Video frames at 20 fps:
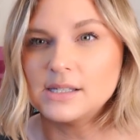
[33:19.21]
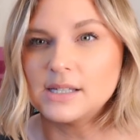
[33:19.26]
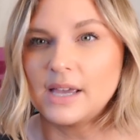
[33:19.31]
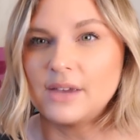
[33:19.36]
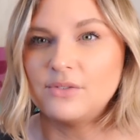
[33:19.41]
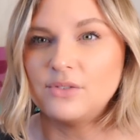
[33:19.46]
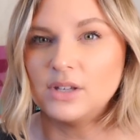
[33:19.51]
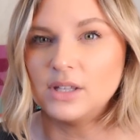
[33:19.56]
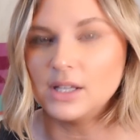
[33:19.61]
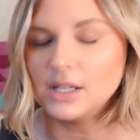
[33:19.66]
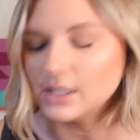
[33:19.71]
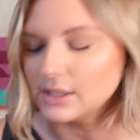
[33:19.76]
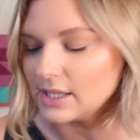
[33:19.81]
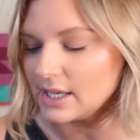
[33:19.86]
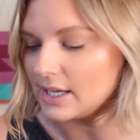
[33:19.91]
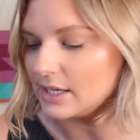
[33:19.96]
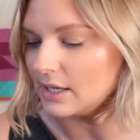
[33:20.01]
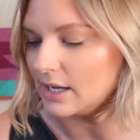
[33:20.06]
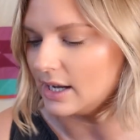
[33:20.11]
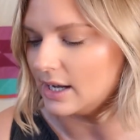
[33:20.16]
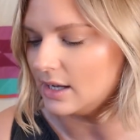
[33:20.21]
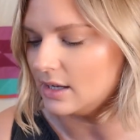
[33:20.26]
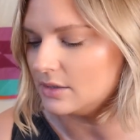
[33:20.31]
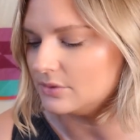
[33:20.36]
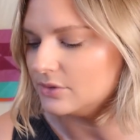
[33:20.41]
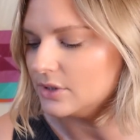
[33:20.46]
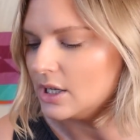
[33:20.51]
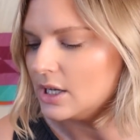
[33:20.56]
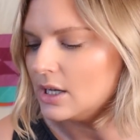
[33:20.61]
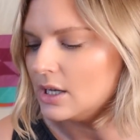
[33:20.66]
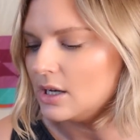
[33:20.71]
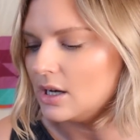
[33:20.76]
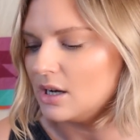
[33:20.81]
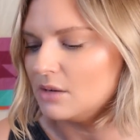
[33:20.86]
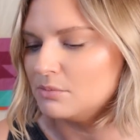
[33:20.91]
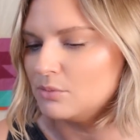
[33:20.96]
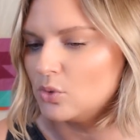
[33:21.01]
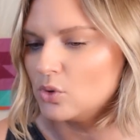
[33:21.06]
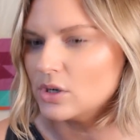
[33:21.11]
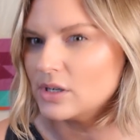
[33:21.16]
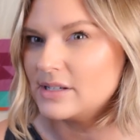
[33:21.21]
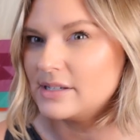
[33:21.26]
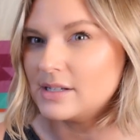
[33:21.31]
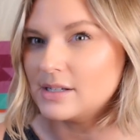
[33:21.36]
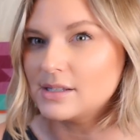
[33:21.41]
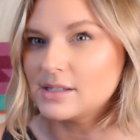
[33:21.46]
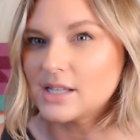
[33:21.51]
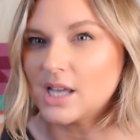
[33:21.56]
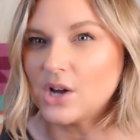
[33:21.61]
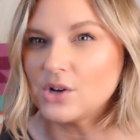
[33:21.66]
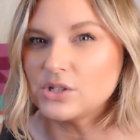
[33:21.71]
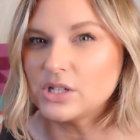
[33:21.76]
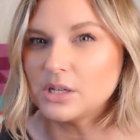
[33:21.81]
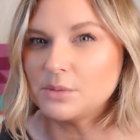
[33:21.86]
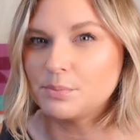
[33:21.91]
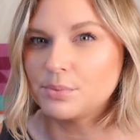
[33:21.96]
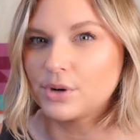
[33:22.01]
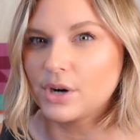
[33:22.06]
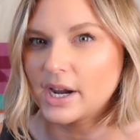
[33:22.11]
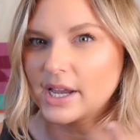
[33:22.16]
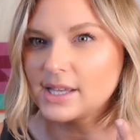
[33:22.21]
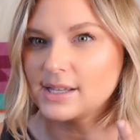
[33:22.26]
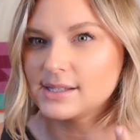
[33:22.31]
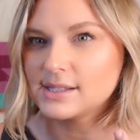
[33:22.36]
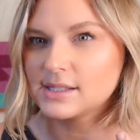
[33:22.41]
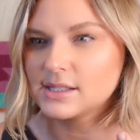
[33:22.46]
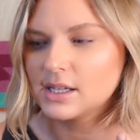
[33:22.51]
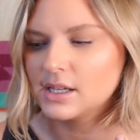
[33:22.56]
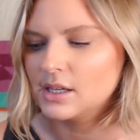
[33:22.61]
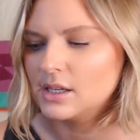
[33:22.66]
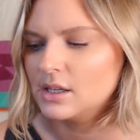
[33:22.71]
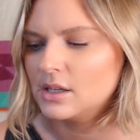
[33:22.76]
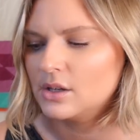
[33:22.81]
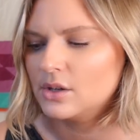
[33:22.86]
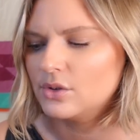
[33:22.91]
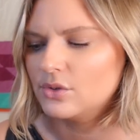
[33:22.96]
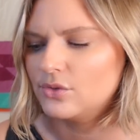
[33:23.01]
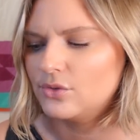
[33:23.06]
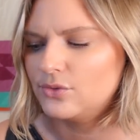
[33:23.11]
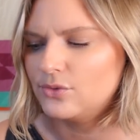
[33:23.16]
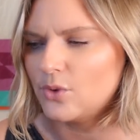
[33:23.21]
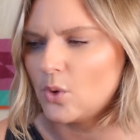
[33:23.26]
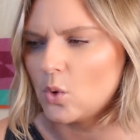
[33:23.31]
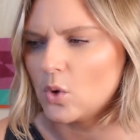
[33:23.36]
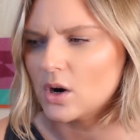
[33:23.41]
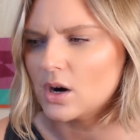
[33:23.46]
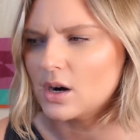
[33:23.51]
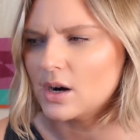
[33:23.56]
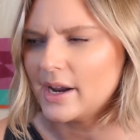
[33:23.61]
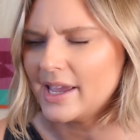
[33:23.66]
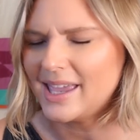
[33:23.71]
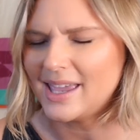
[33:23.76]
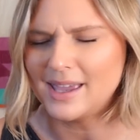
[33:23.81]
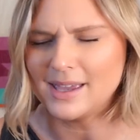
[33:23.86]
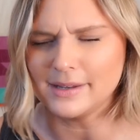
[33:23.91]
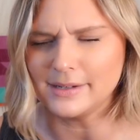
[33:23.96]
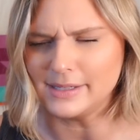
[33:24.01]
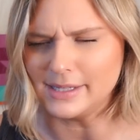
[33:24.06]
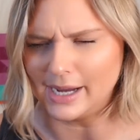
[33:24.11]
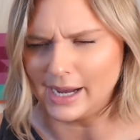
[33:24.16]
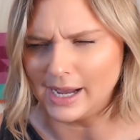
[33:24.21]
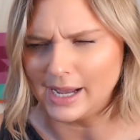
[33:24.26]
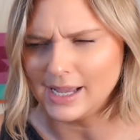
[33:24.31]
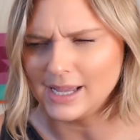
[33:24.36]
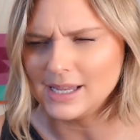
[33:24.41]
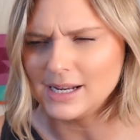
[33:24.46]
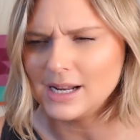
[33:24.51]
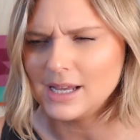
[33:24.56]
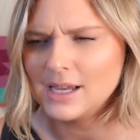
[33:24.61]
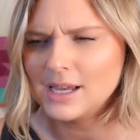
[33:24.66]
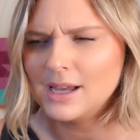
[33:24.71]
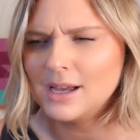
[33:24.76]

I feel like they have a more discounted price for hand dyed.